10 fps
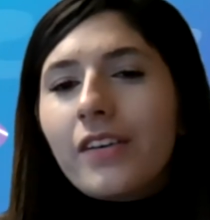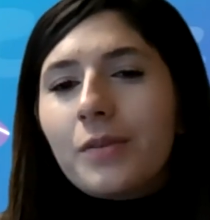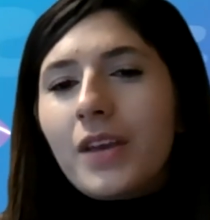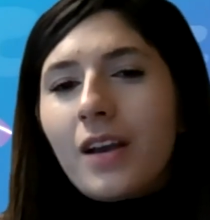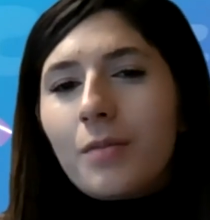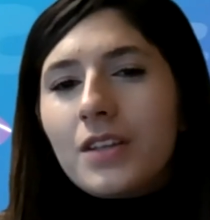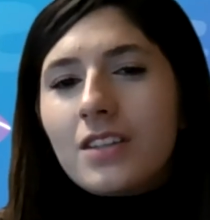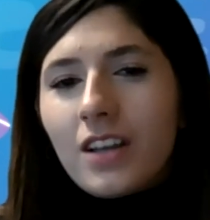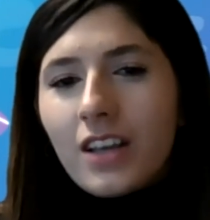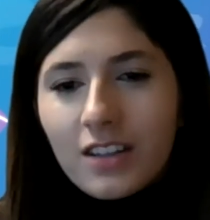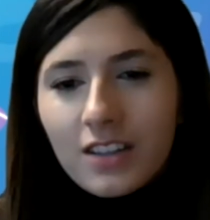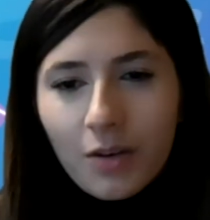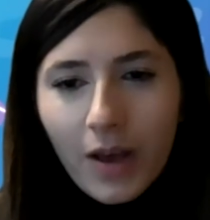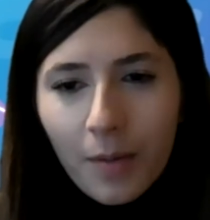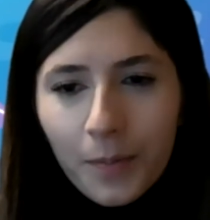I'd be happy to look into
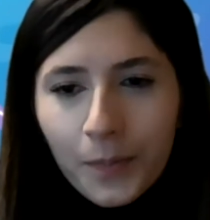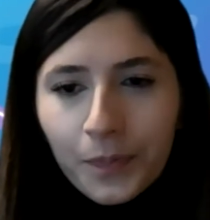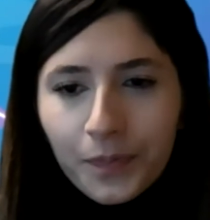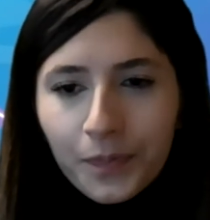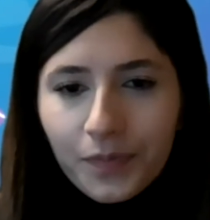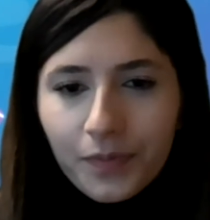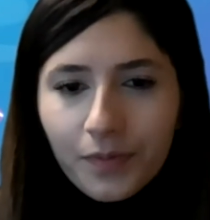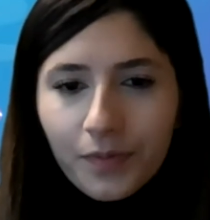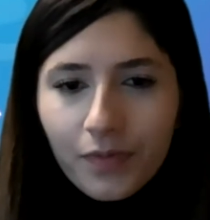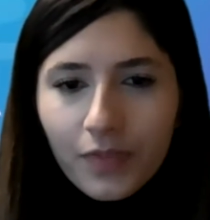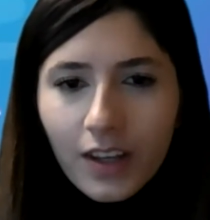it.